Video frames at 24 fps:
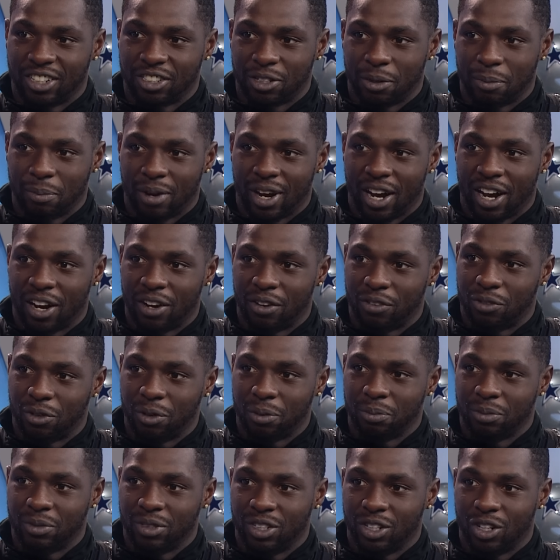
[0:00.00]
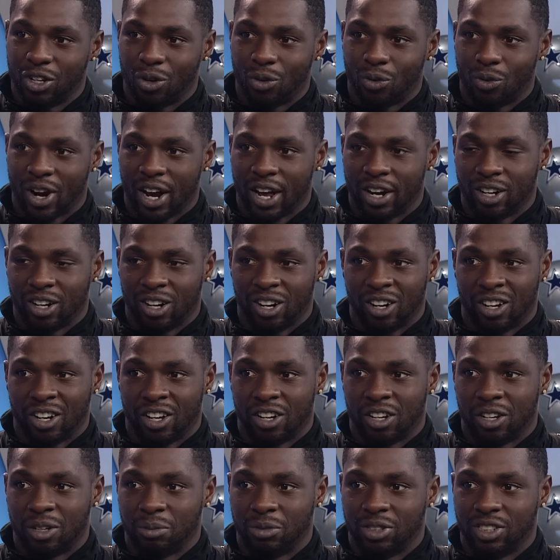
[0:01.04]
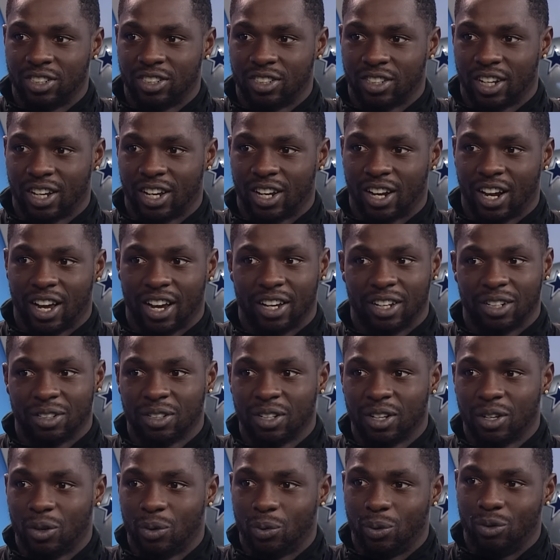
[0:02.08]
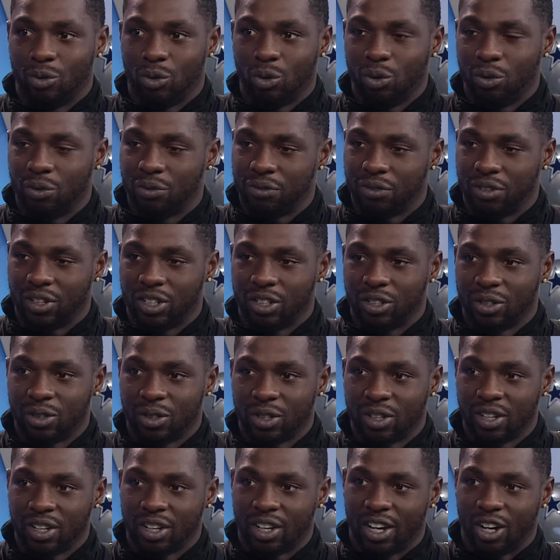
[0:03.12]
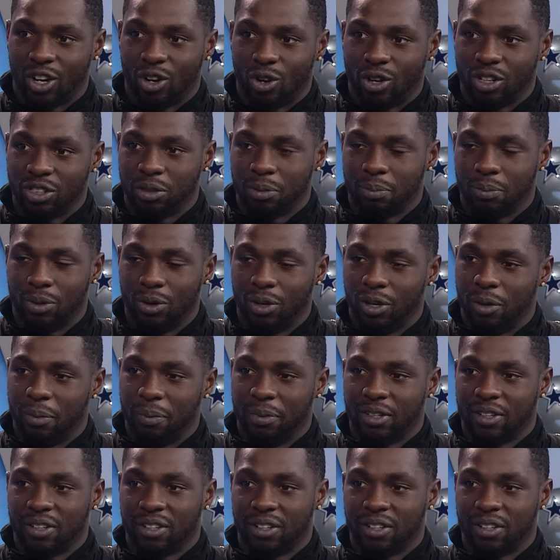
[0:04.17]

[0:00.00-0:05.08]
somebody from you know Rattler alum just saying like, we rooting for you. Yeah. Know it's supporting